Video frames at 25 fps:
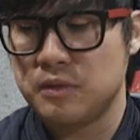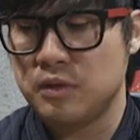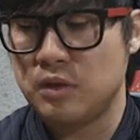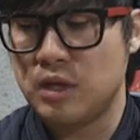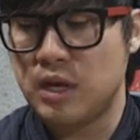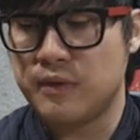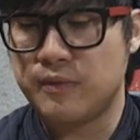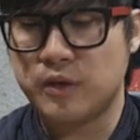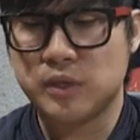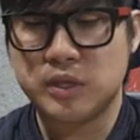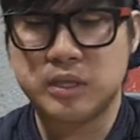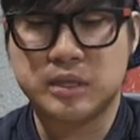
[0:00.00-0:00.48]
You
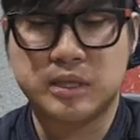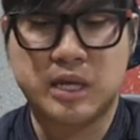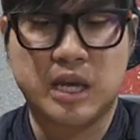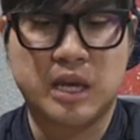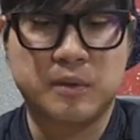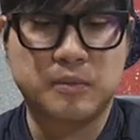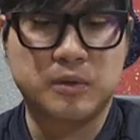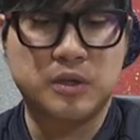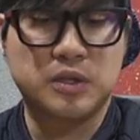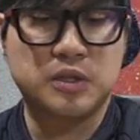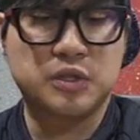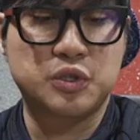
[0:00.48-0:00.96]
have all these
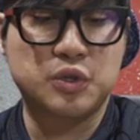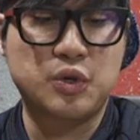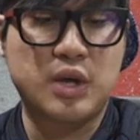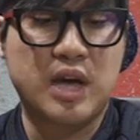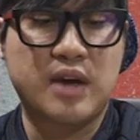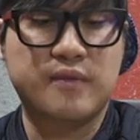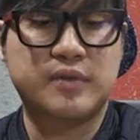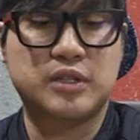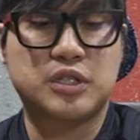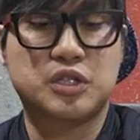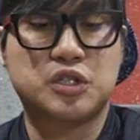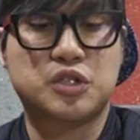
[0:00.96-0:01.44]
cables. You
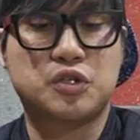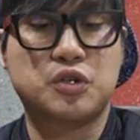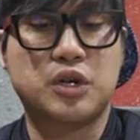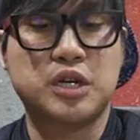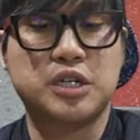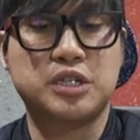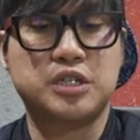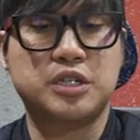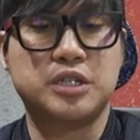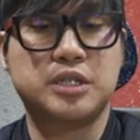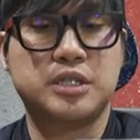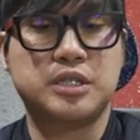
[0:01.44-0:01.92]
have
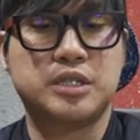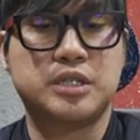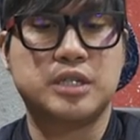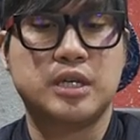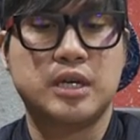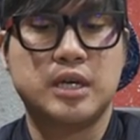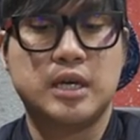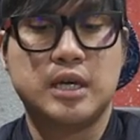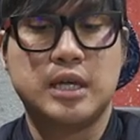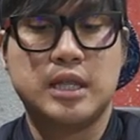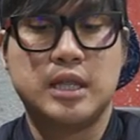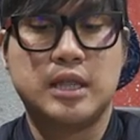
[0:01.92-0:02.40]
instructions
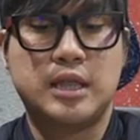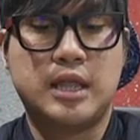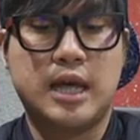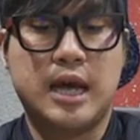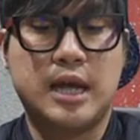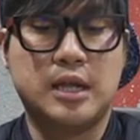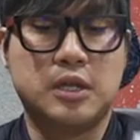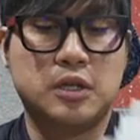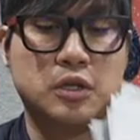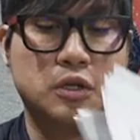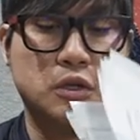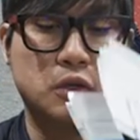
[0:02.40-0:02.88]

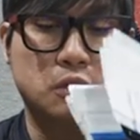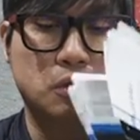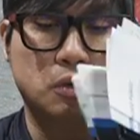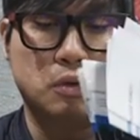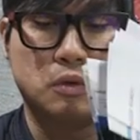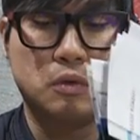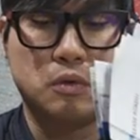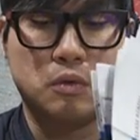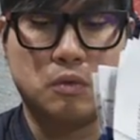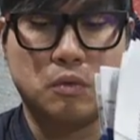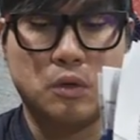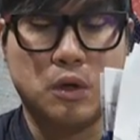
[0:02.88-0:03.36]
that
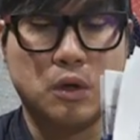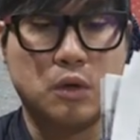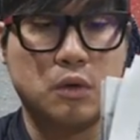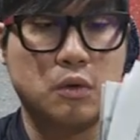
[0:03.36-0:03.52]
you,